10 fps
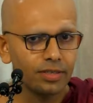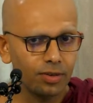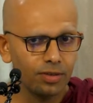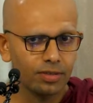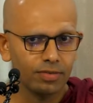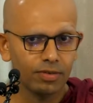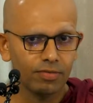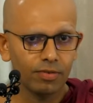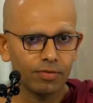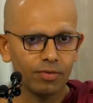thoughts
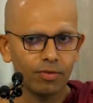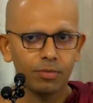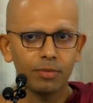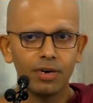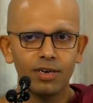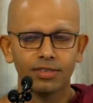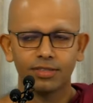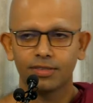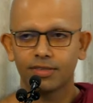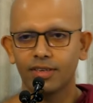from your
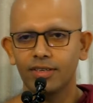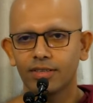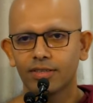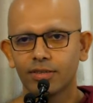past, right?